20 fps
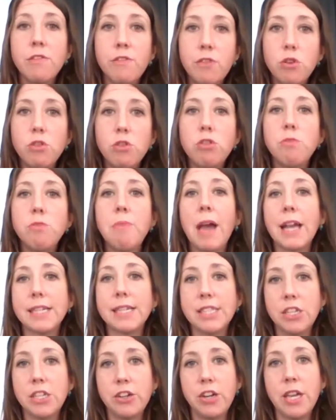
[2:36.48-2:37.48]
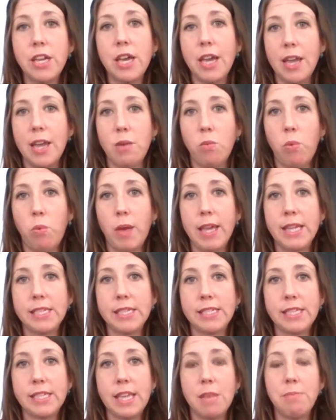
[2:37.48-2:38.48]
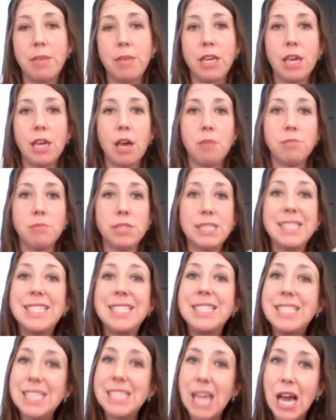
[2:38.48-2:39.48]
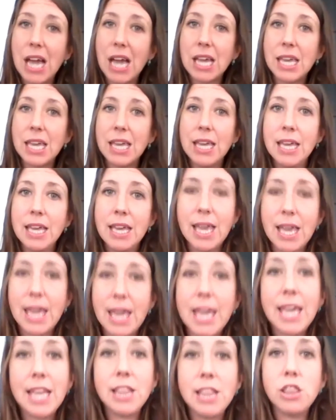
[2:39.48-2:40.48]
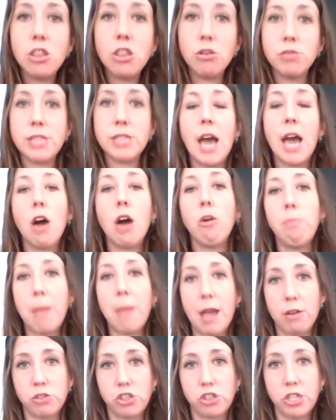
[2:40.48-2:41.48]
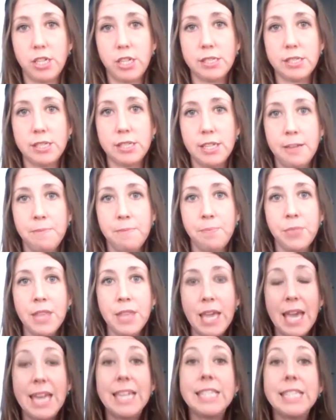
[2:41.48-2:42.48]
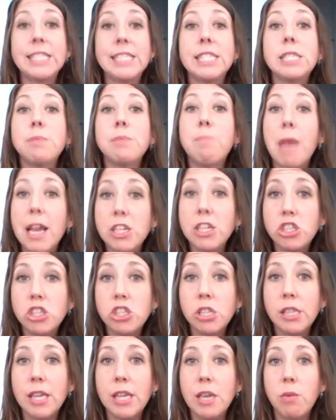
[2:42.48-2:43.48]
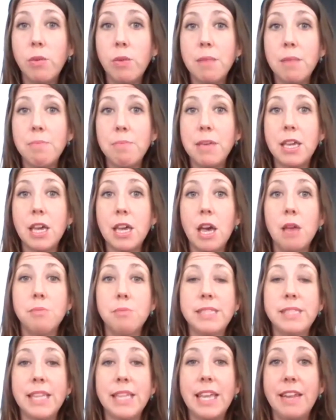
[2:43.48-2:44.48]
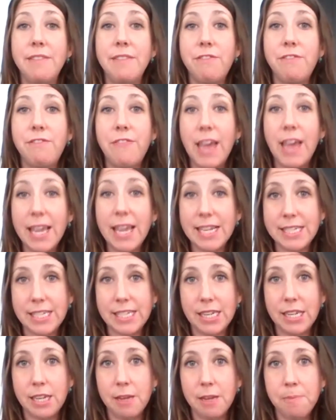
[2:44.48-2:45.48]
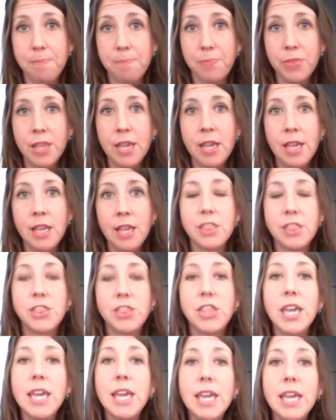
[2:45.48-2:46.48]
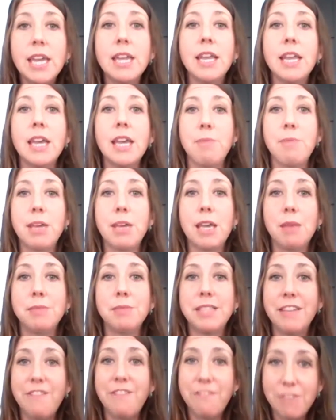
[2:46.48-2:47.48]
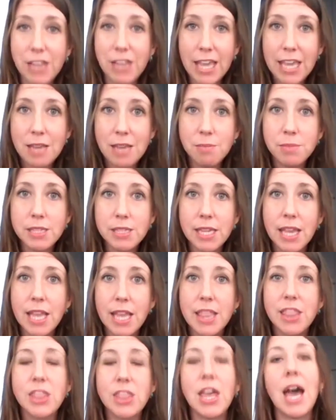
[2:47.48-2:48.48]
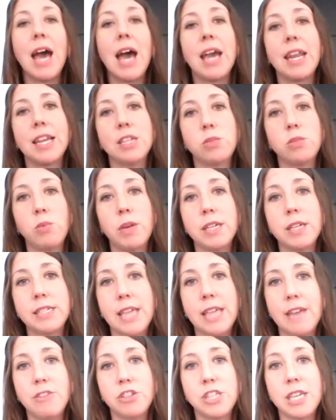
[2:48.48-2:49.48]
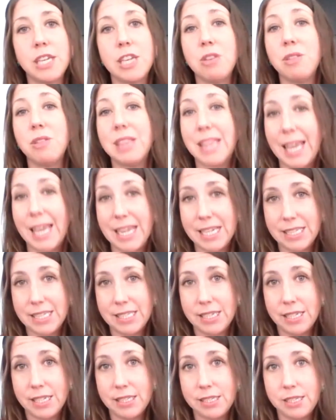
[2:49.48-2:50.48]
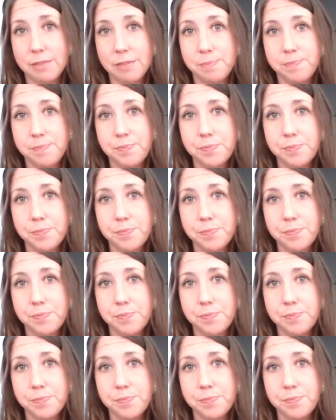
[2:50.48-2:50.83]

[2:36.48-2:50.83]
Food, bacteria, and waste can become stuck in those outpouchings. And especially when it becomes infected, then it becomes inflamed, and that is what diverticulitis is.